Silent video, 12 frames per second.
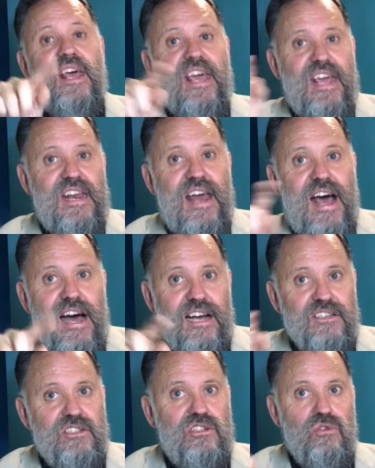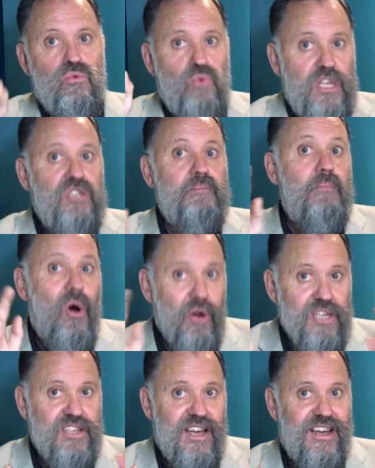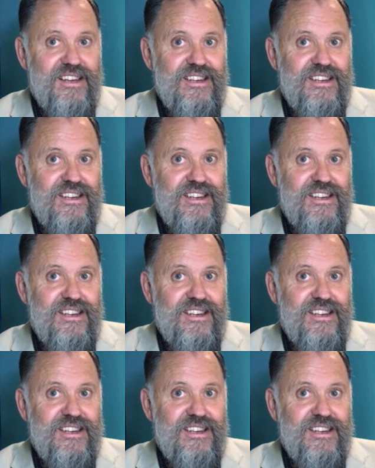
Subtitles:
it asks you which monitor